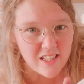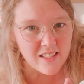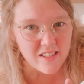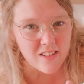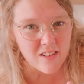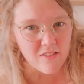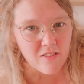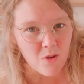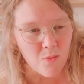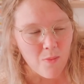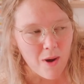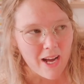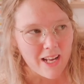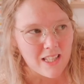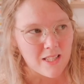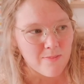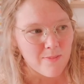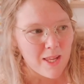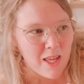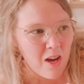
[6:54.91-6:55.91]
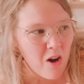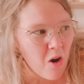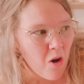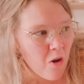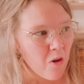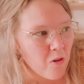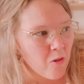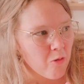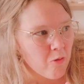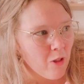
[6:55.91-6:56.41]
sort of reminds me
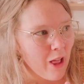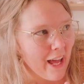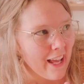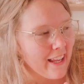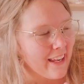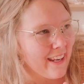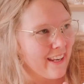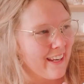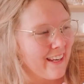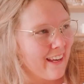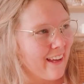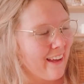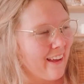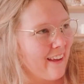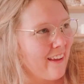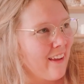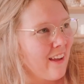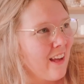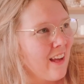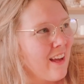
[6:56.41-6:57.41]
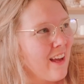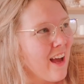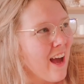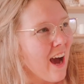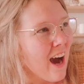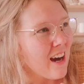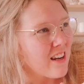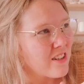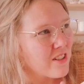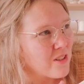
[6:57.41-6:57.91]
of like
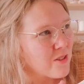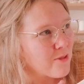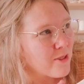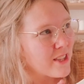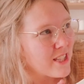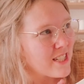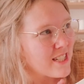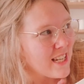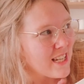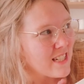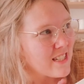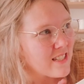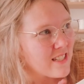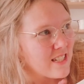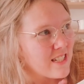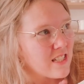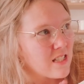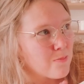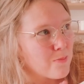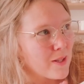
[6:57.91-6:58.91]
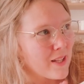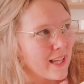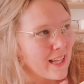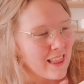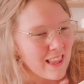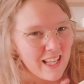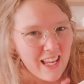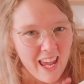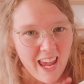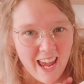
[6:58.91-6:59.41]
I don't know what the dance is, but
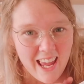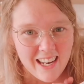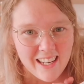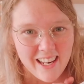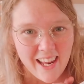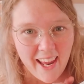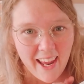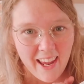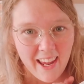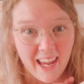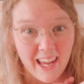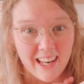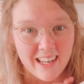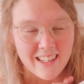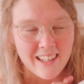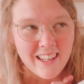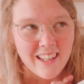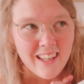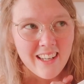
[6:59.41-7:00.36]
like the can-can